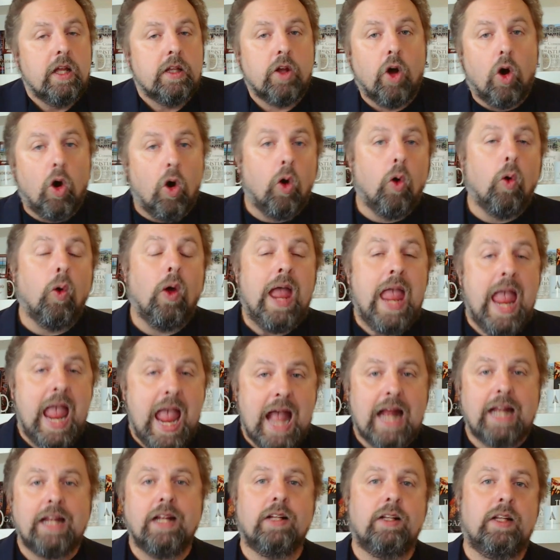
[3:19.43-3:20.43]
the whole
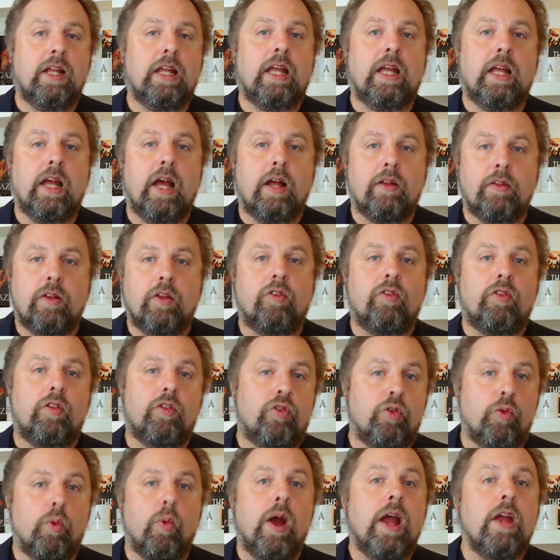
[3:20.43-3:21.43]
handling of the
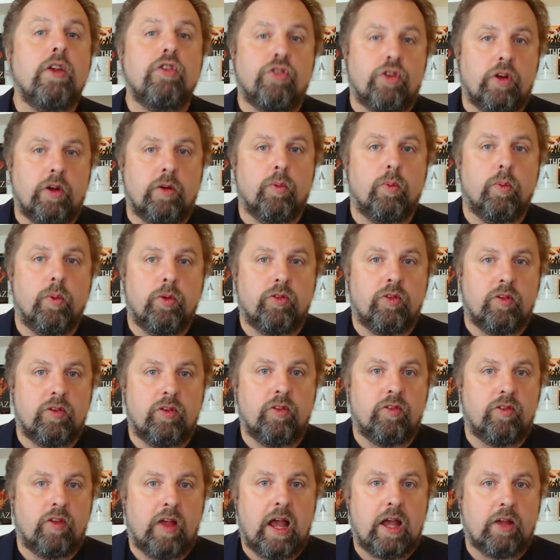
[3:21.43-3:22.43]
situation was a
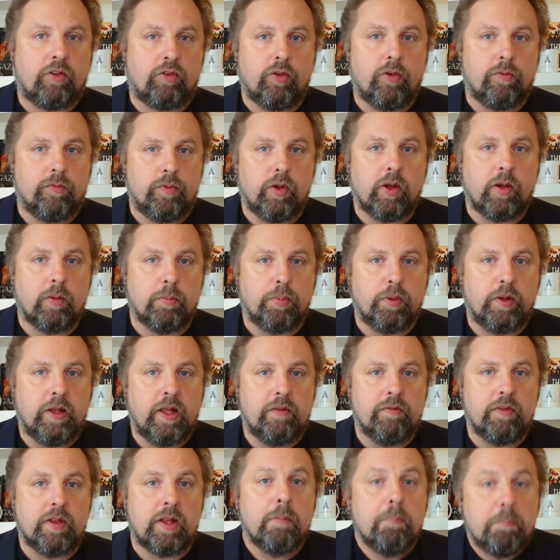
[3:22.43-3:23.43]
disaster, if you can
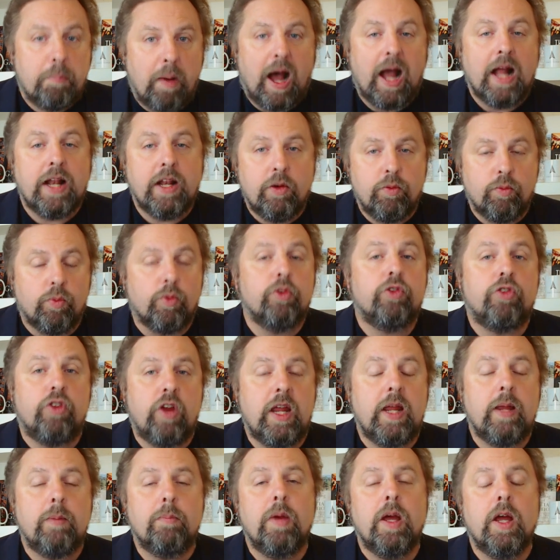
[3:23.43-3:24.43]
believe it. The Biden
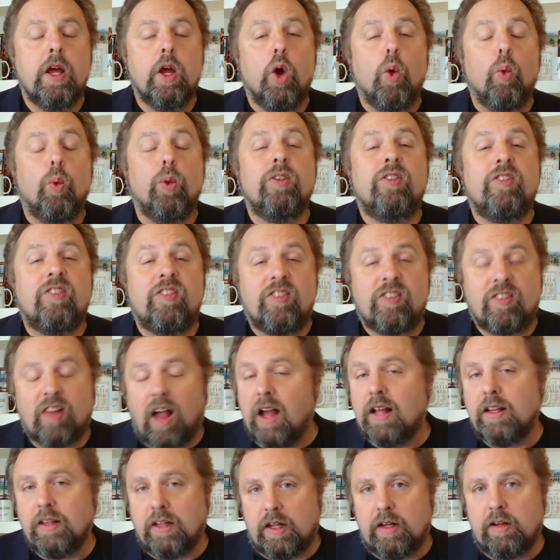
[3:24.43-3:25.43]
regime was
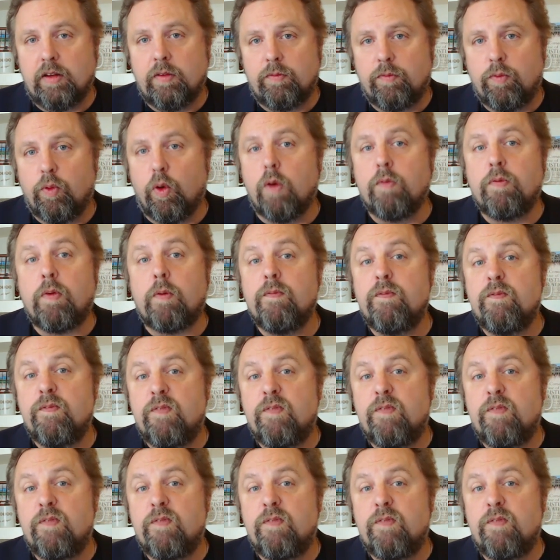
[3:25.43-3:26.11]
silent for over